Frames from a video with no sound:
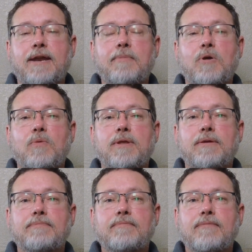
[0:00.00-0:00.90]
him go with
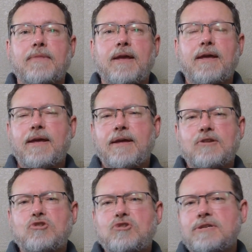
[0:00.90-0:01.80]
him.
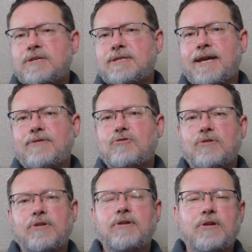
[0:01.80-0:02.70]
Jesus
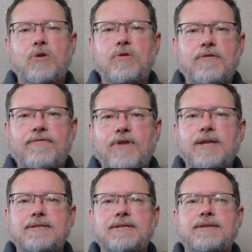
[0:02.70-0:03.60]
answered, "Go to your
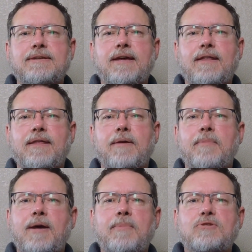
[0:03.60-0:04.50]
friends and tell them
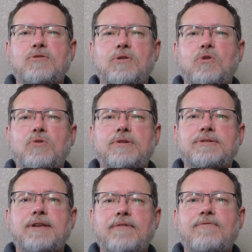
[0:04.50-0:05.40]
how much the Lord has
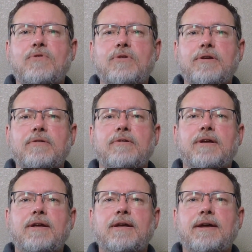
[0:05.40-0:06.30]
done for you
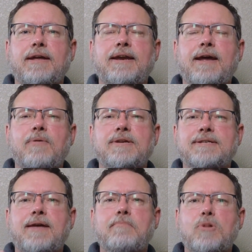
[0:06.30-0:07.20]
and how he has
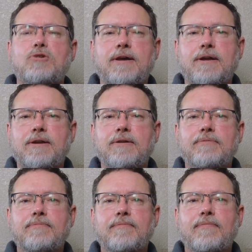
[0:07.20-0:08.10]
had mercy on you."
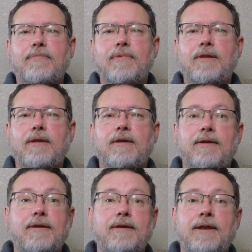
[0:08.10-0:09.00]

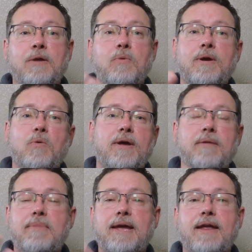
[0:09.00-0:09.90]
And he went away
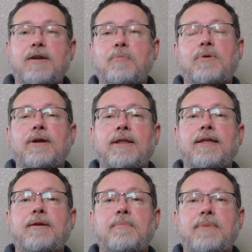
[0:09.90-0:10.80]
and began to
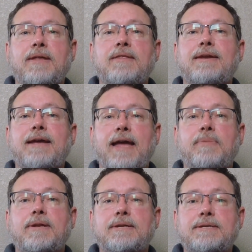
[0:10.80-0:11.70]
proclaim in the
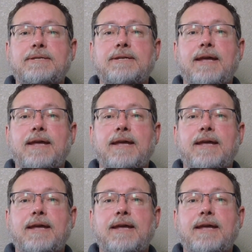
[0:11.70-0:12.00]
Decapolis